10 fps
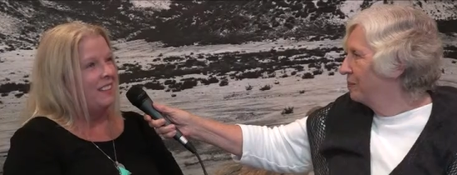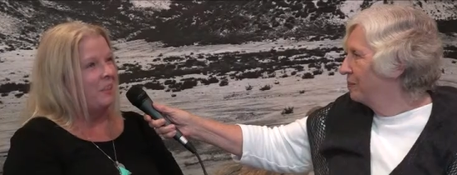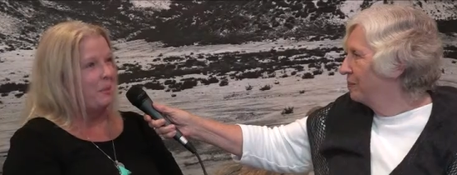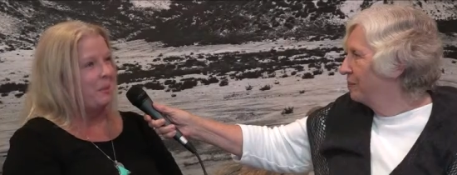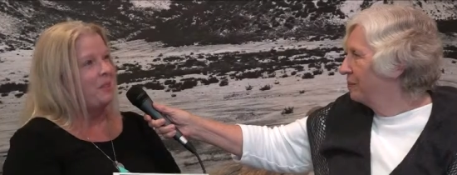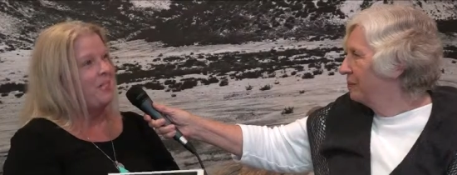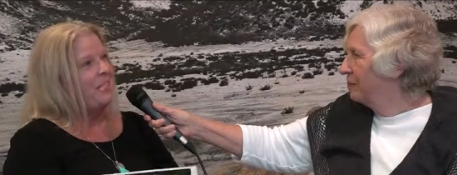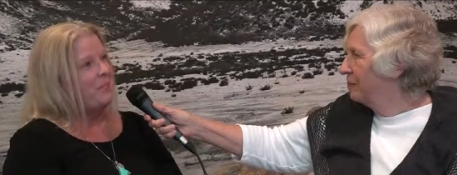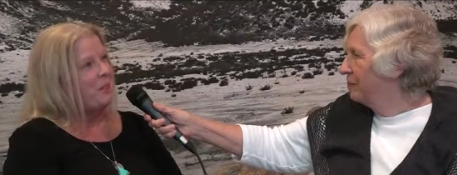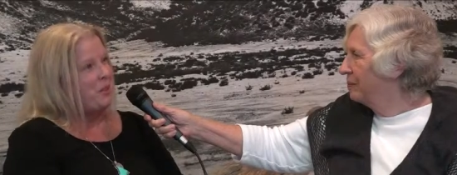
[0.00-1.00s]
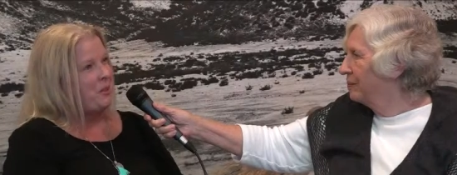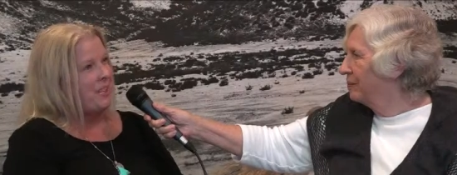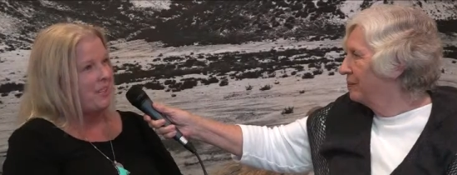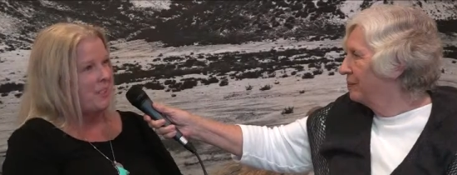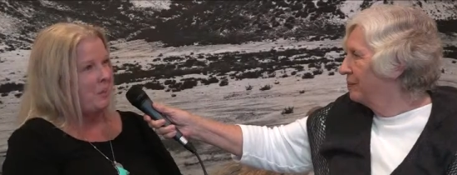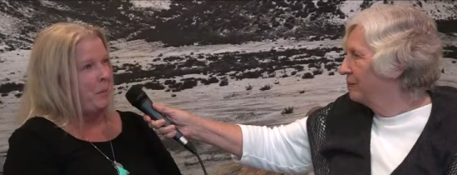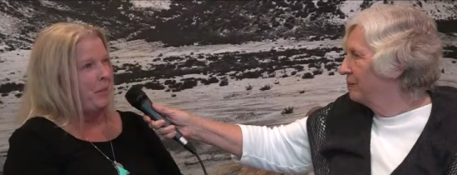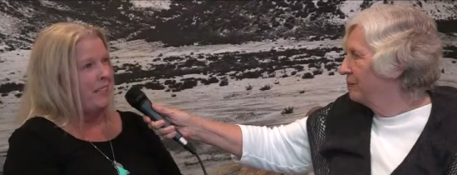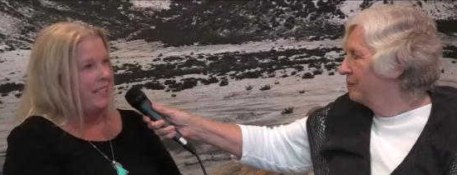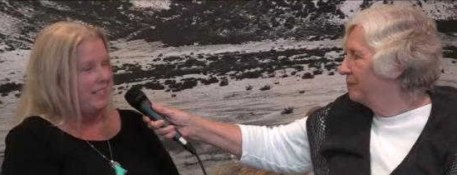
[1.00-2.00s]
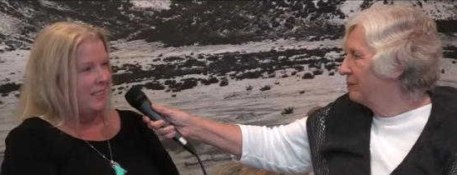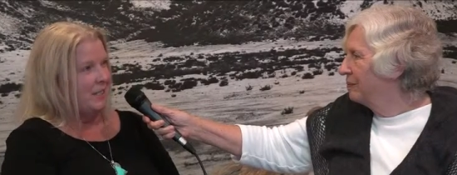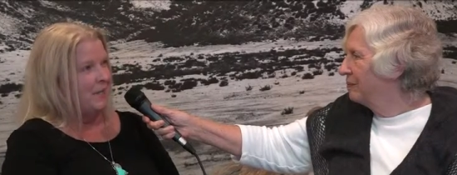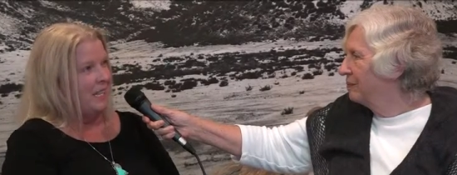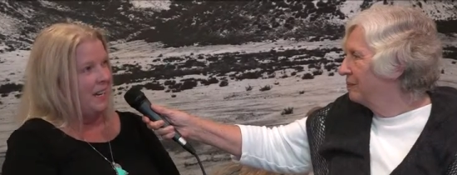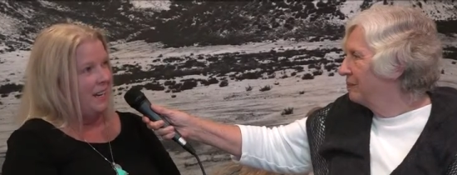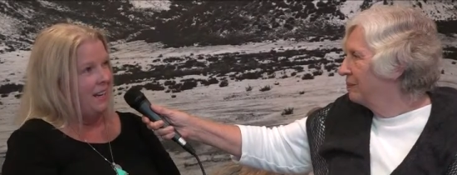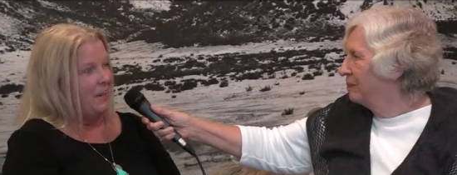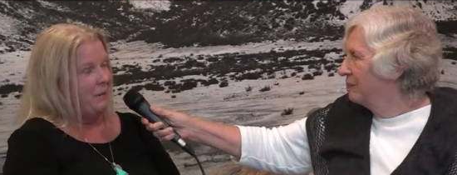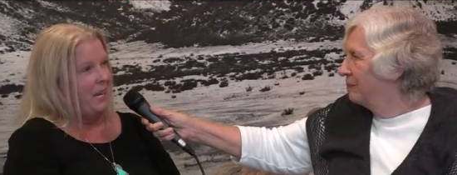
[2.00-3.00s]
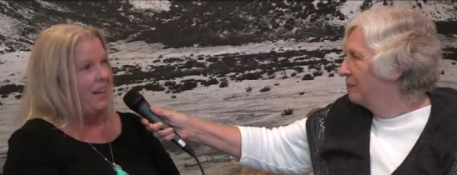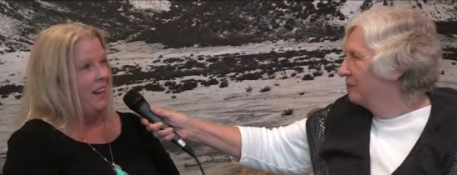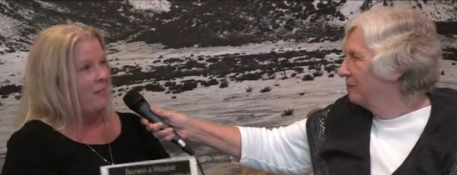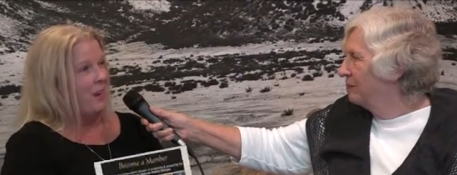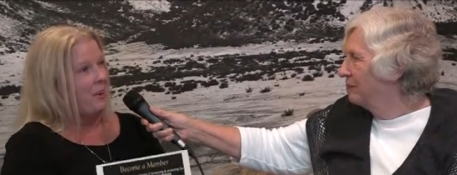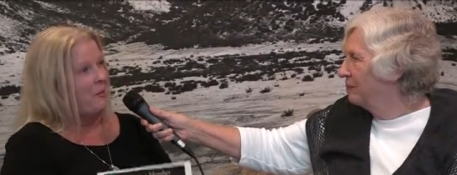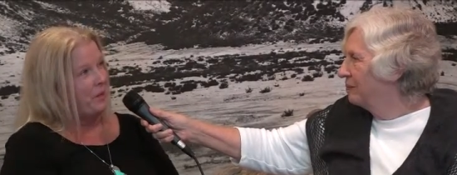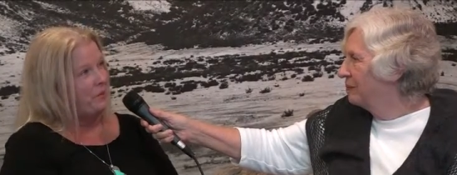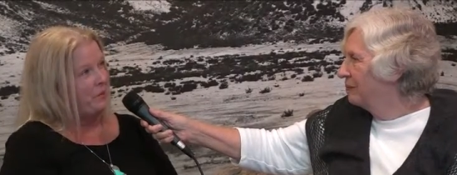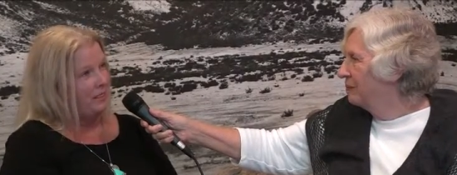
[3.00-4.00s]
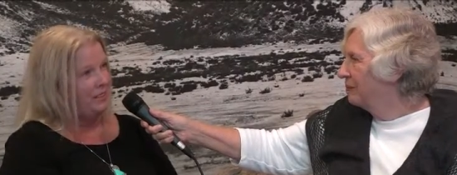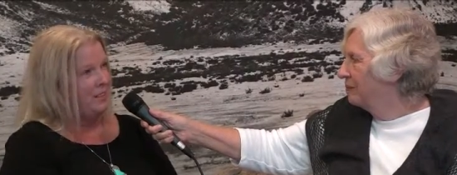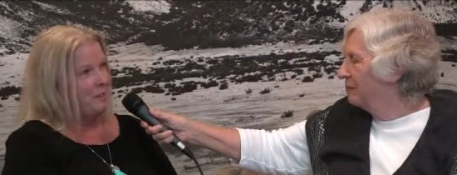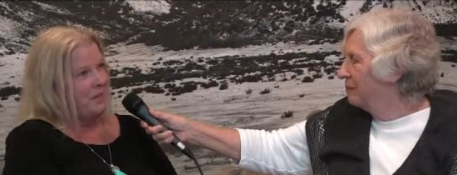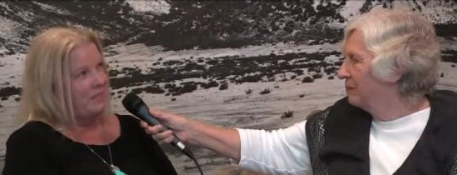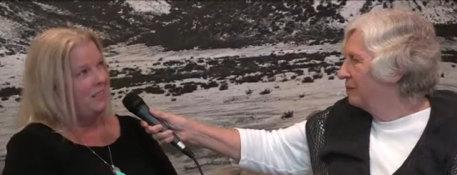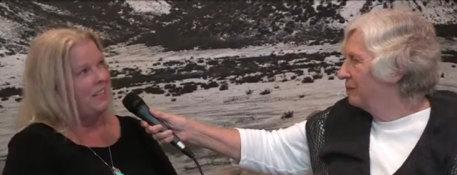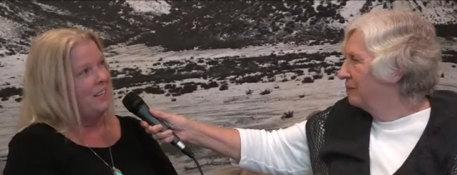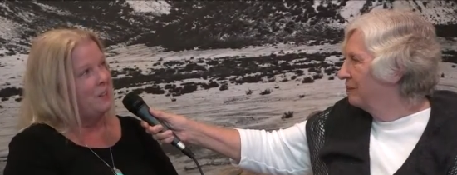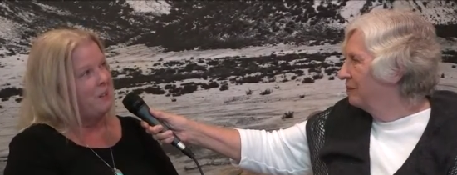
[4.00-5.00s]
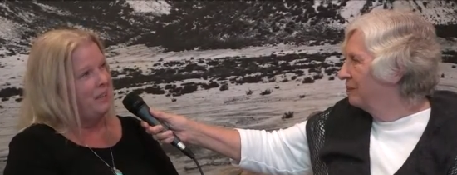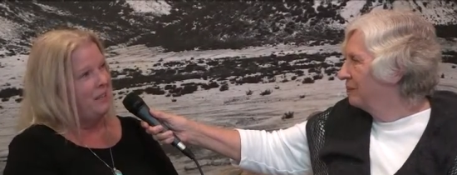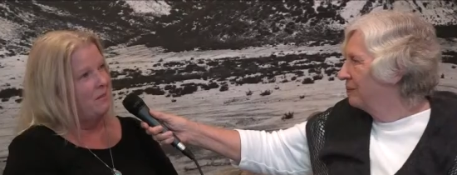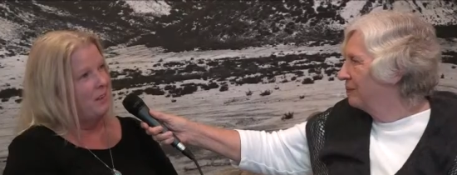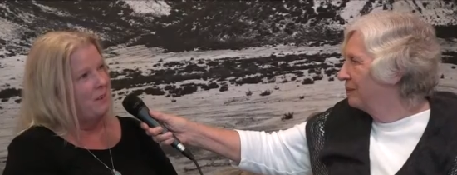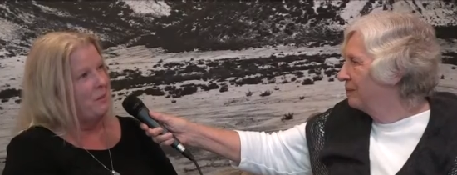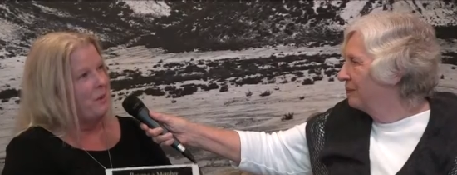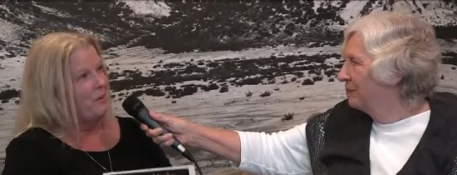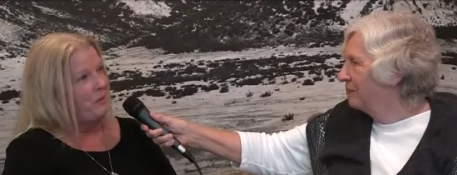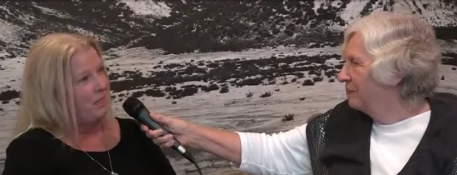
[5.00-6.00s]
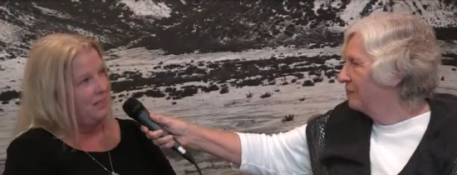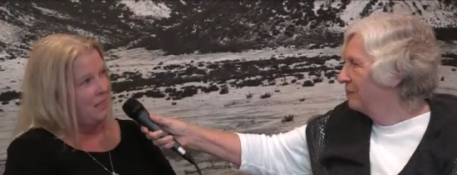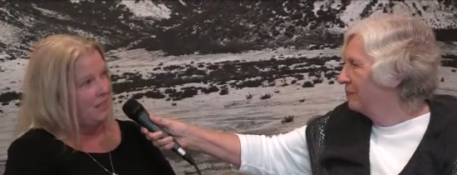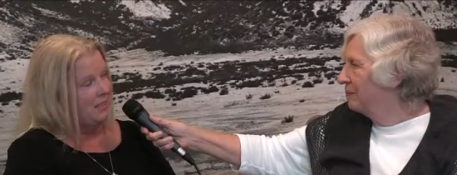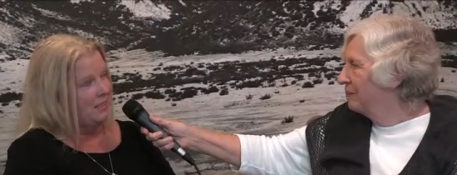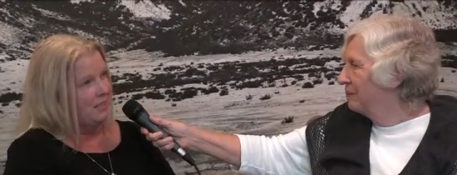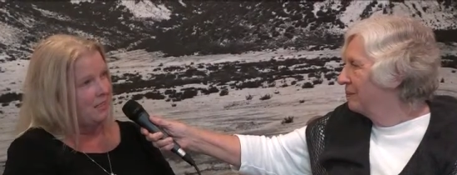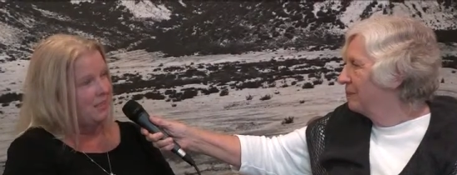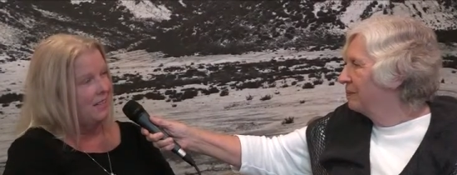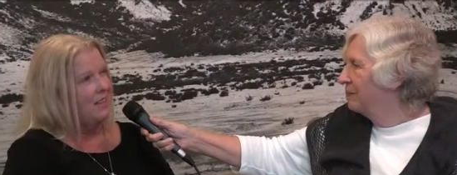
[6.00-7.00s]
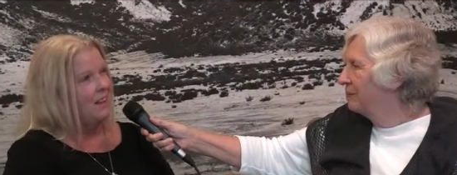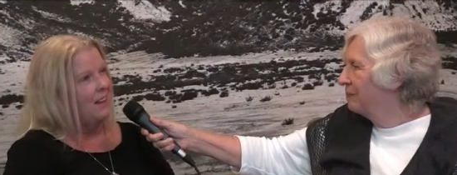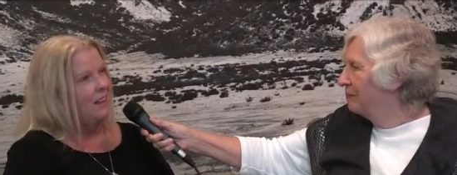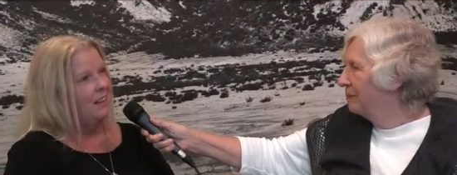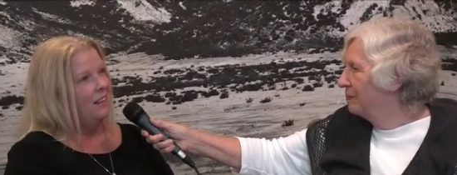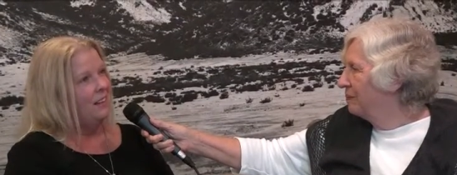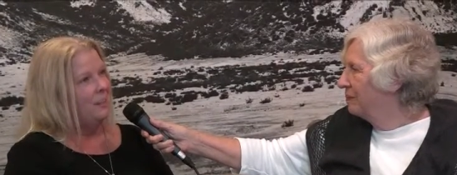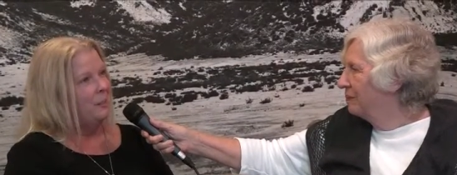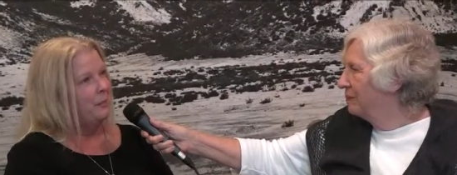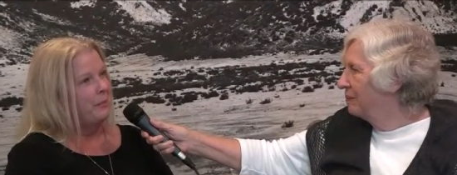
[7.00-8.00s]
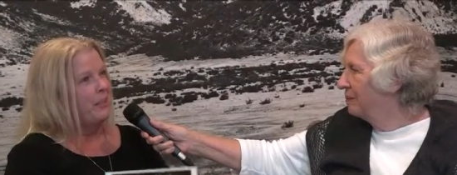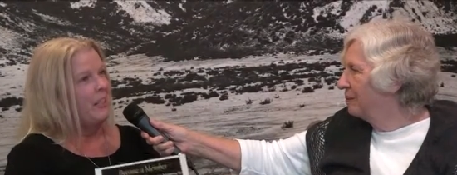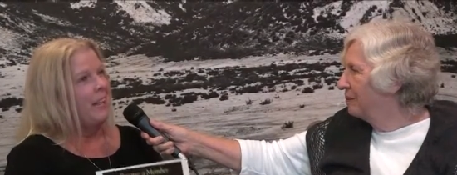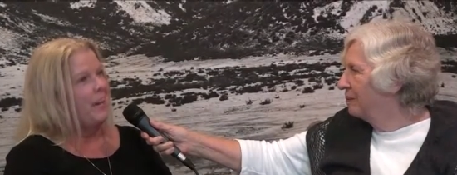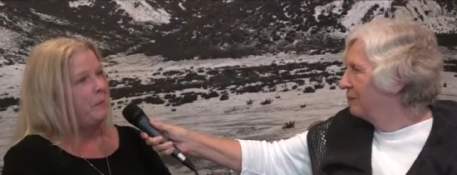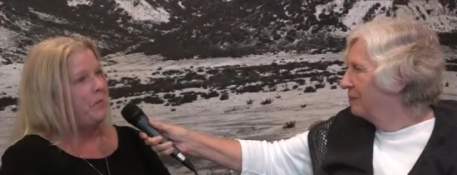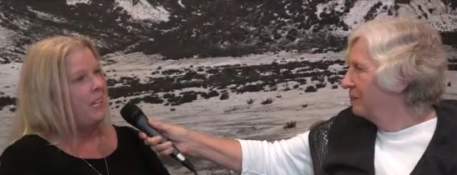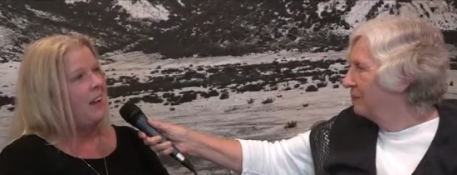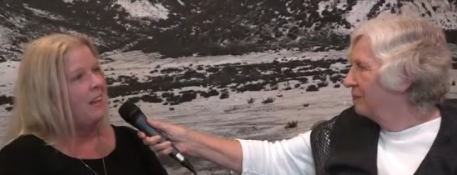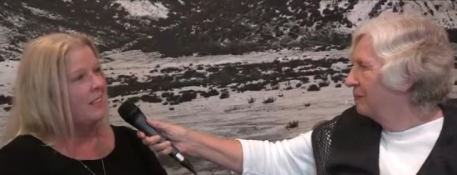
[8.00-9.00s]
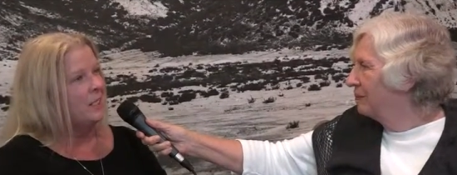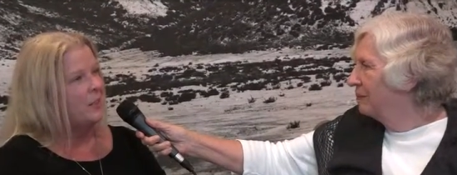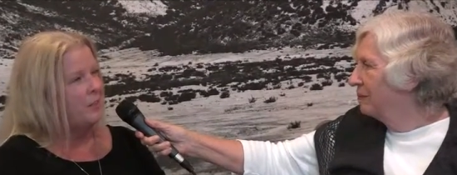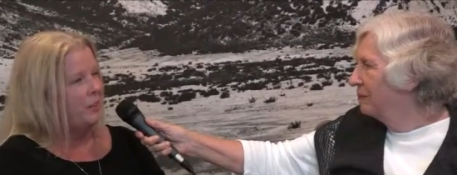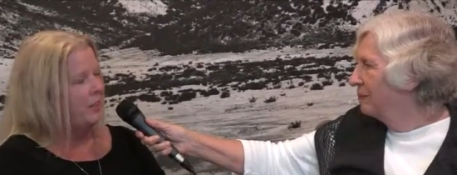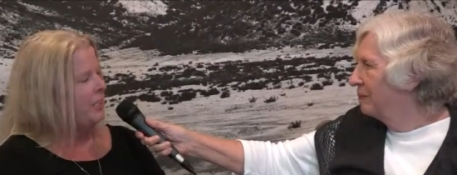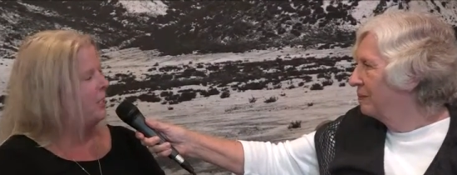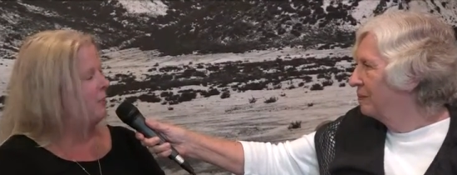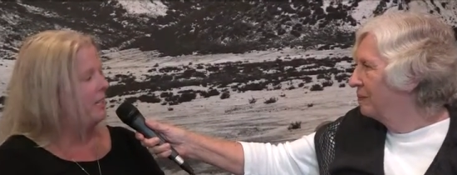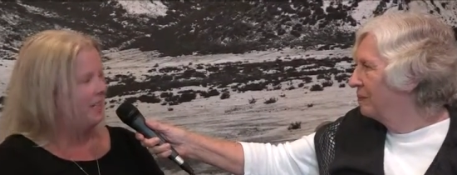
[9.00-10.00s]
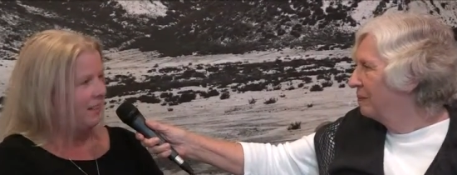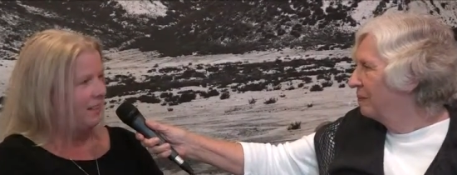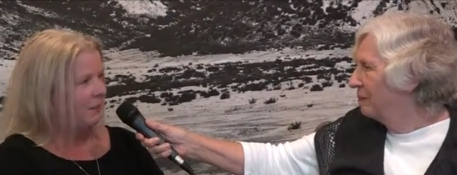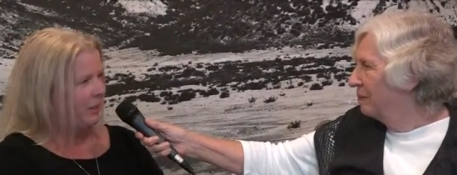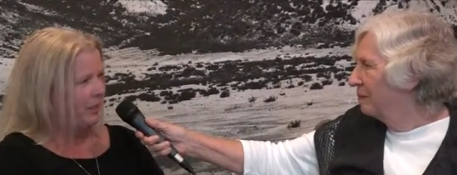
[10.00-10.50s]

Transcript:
Speaker 1: Grulla gives you the experience of saying, okay, I've got one foot in New Mexico and I've got one foot in Texas. Uh, the habitat is very unique over